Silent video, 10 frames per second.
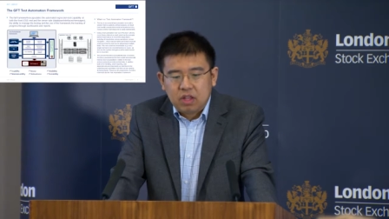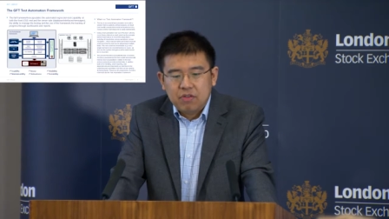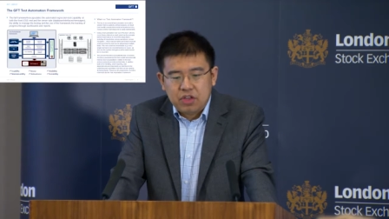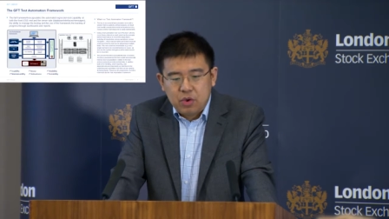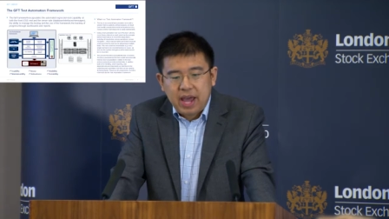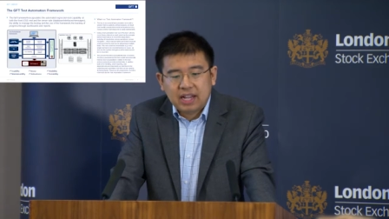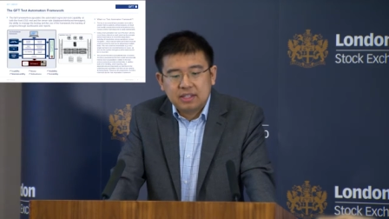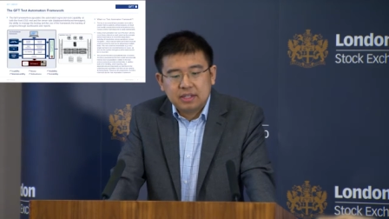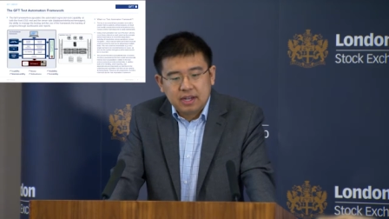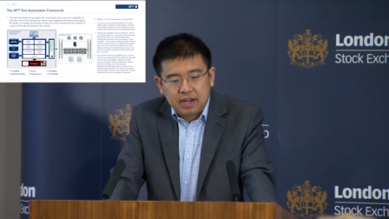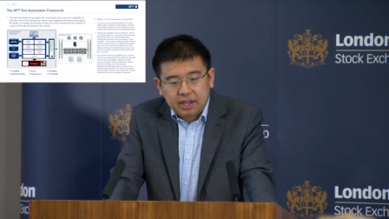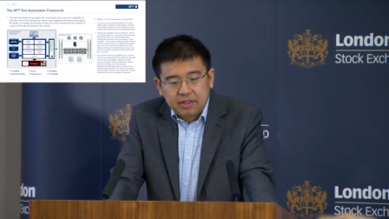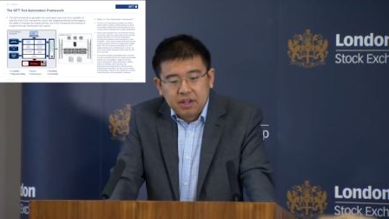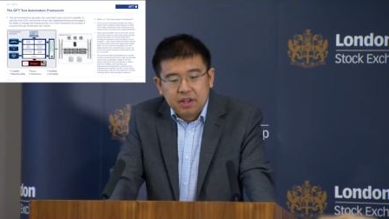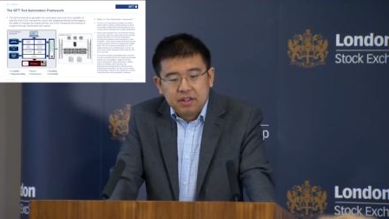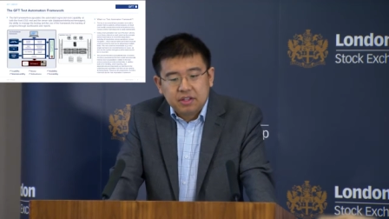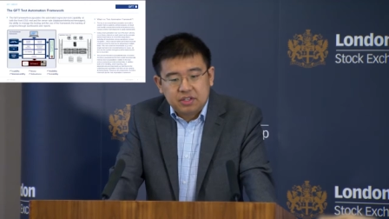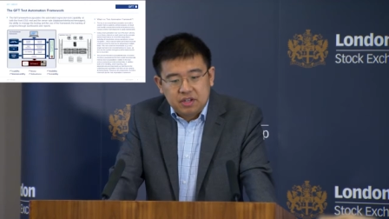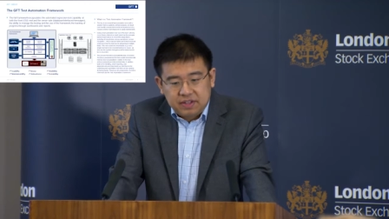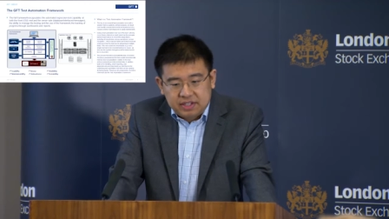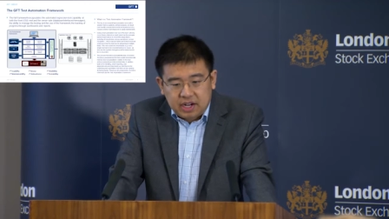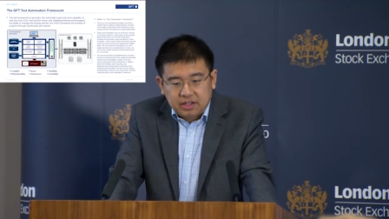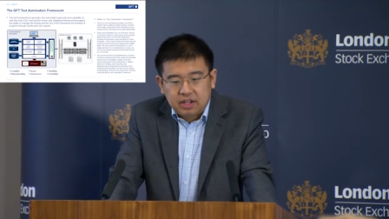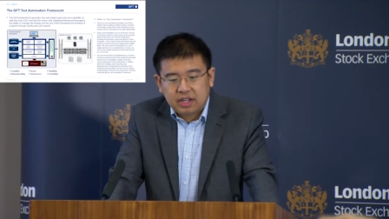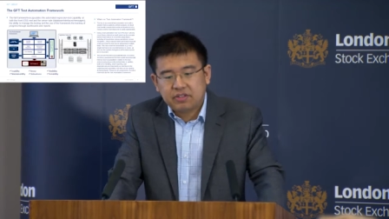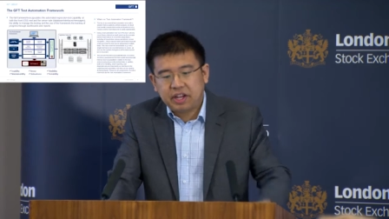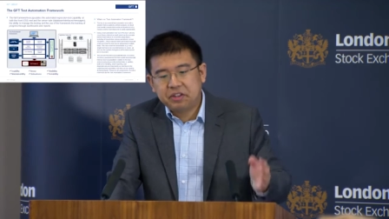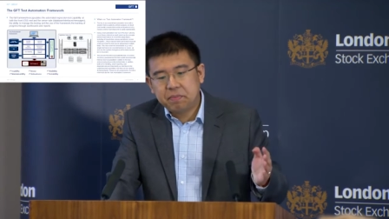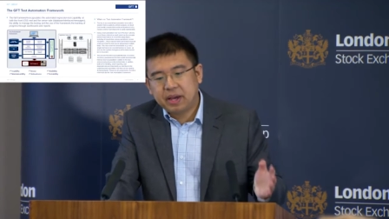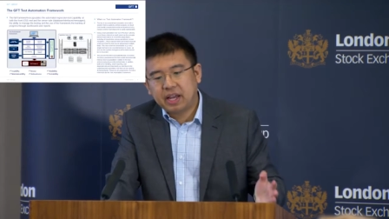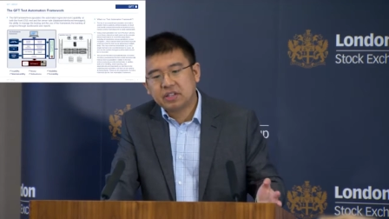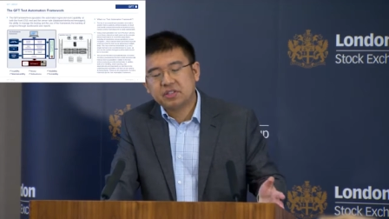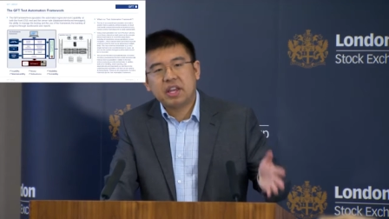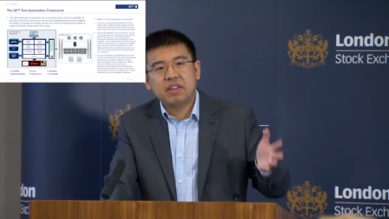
the U X design, the server side, like database,